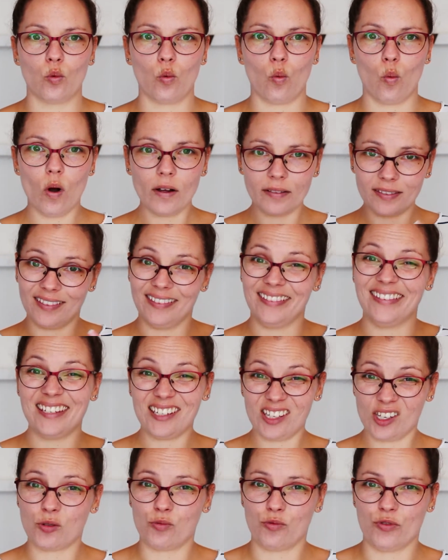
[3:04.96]
what
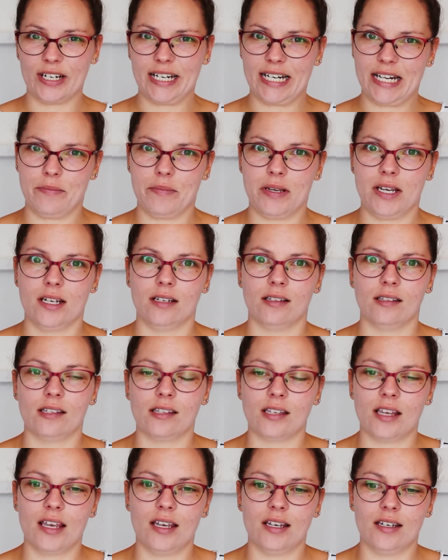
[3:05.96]
this really
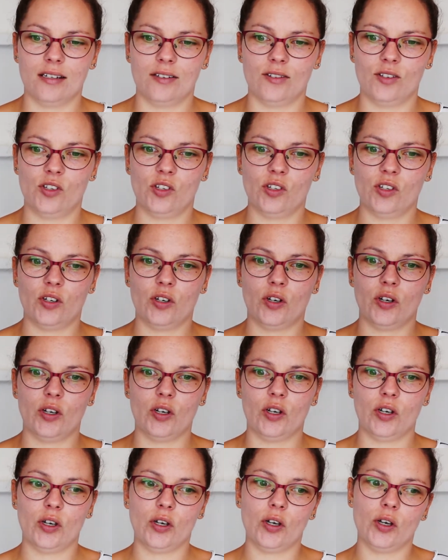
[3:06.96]
means is
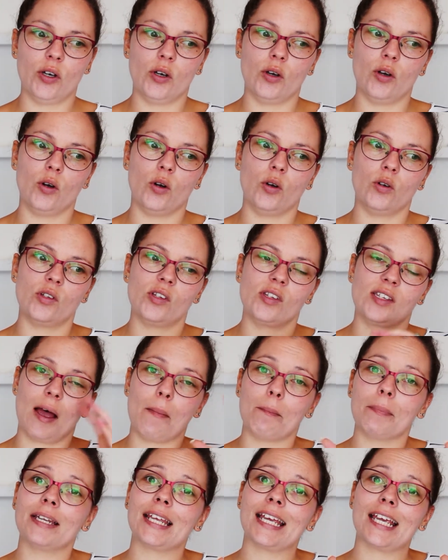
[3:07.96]

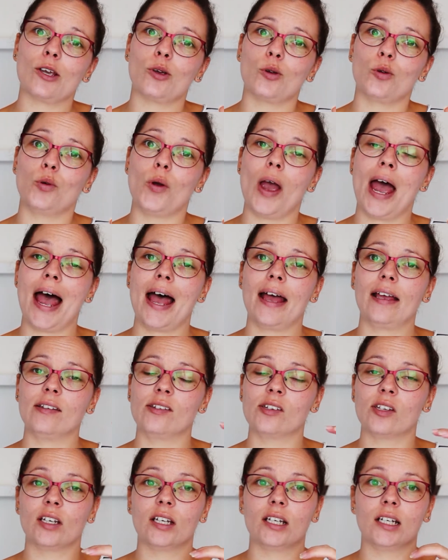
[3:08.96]
somebody who
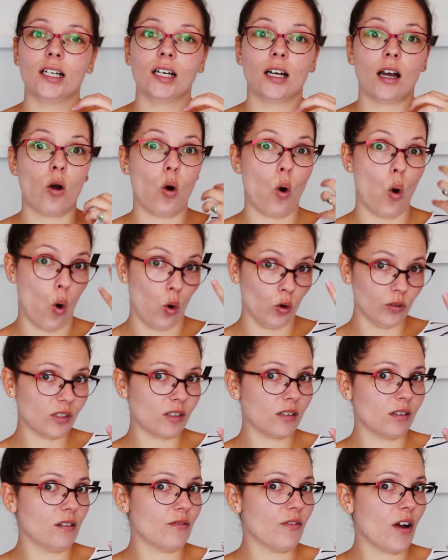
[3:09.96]
has
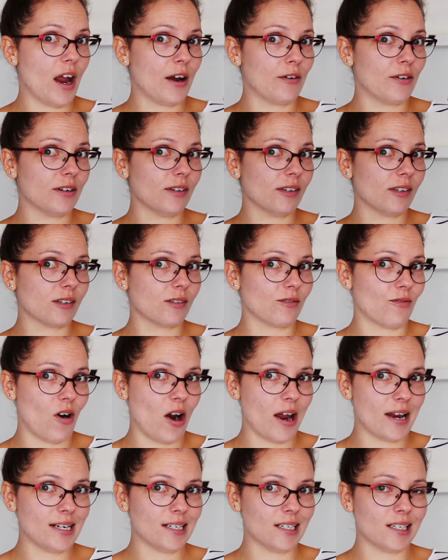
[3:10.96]
caught the virus,
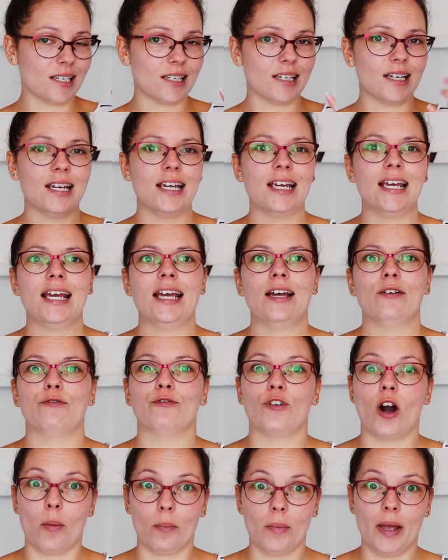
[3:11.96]
right,
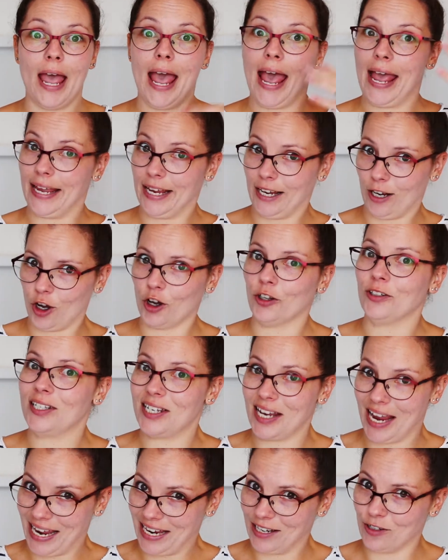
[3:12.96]
from a
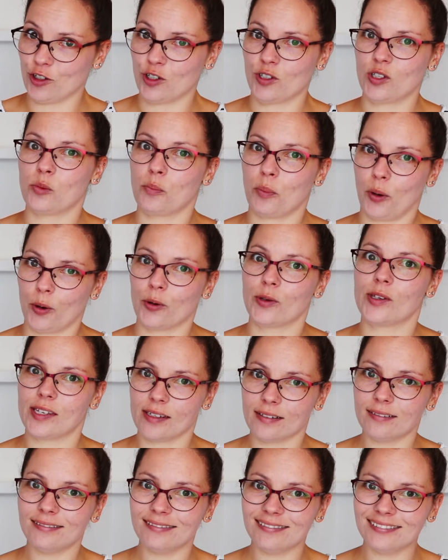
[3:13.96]
contagious
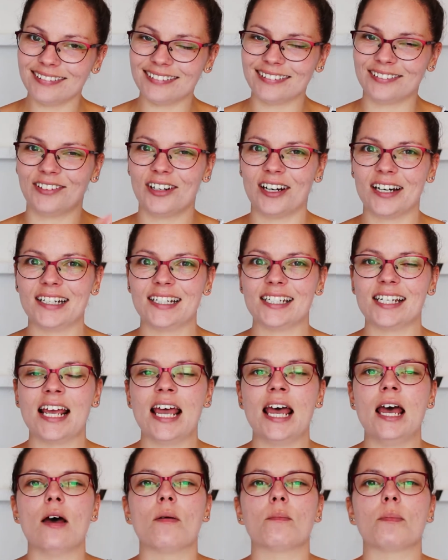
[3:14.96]
person, right,
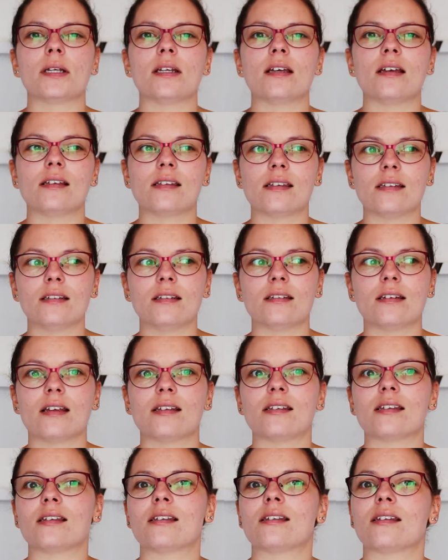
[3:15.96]
but isn't
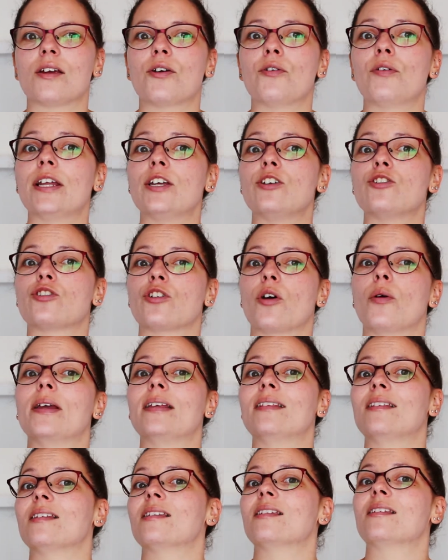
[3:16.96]
necessarily
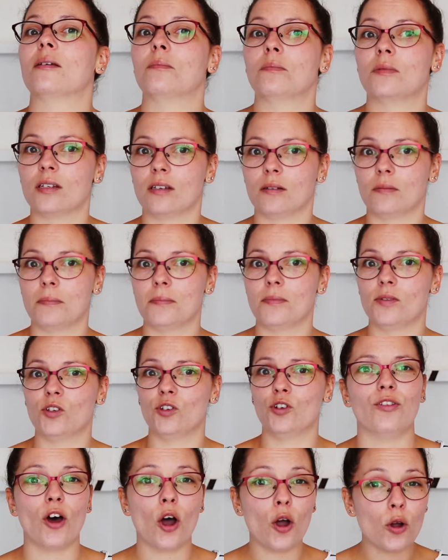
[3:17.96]
showing the symptoms.
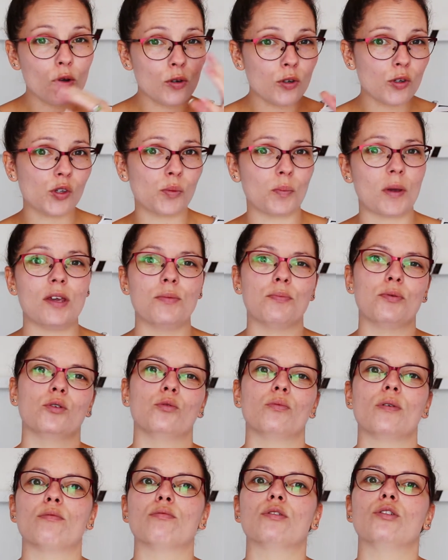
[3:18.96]
Those people
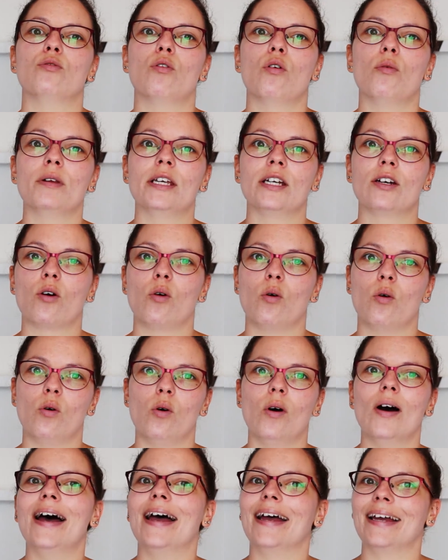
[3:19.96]
we would normally
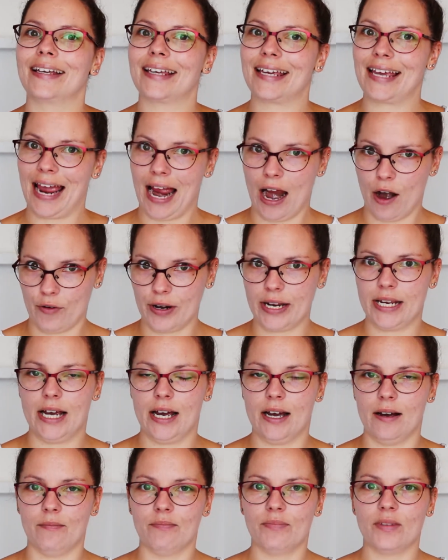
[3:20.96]
call a
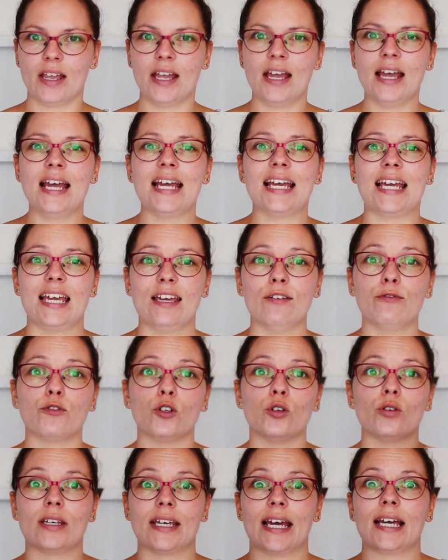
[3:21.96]
carrier. If
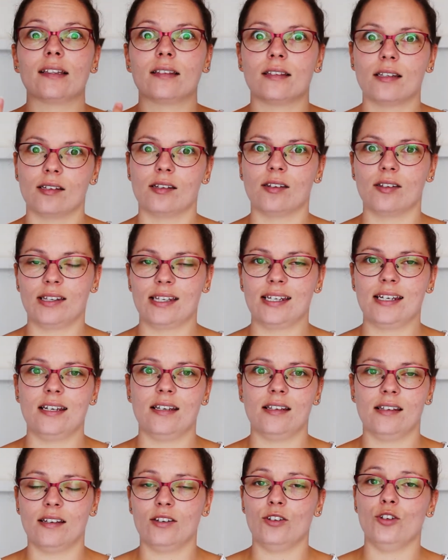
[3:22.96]
you get the
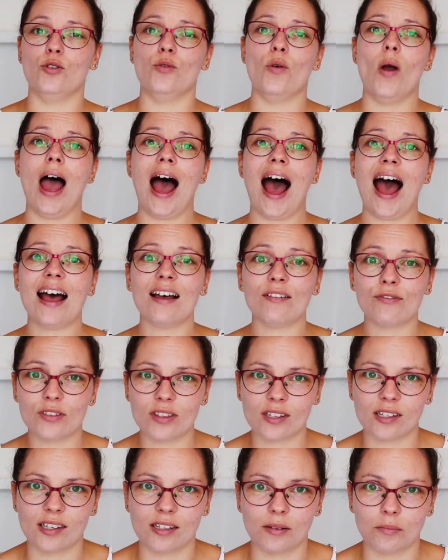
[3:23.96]
disease and you have
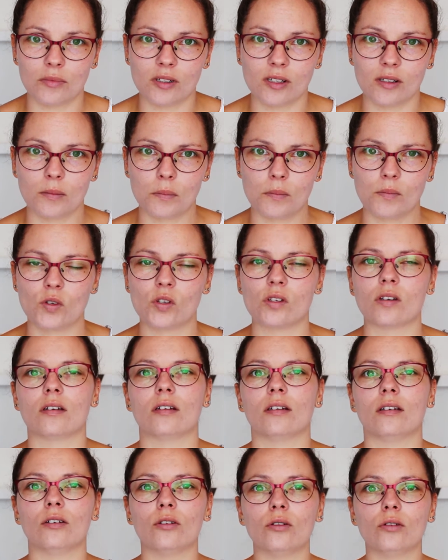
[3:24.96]
the symptoms,
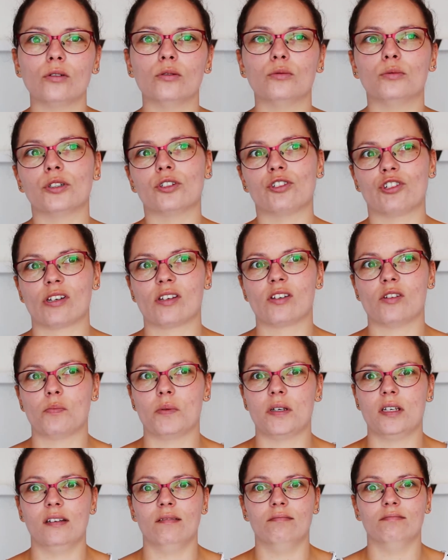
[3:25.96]
you would just
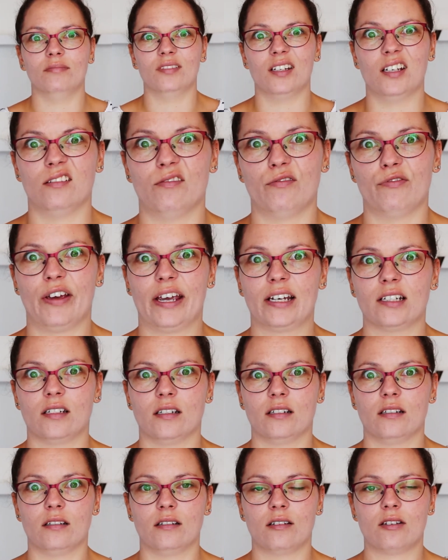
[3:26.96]
be
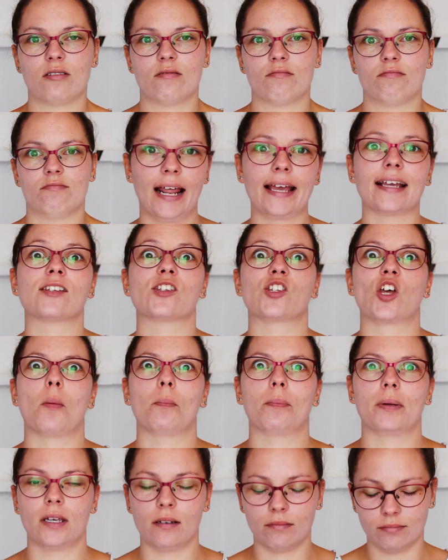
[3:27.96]
infected, like a
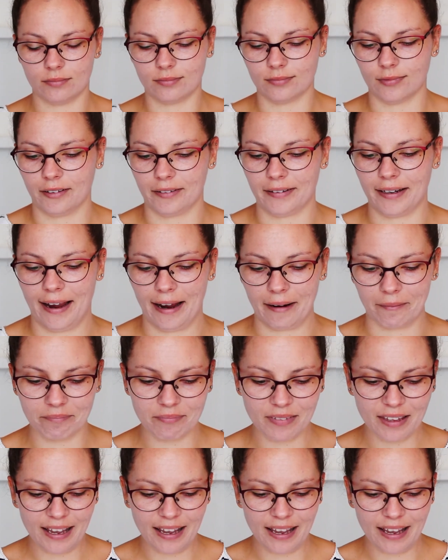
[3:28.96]
zombie. Okay.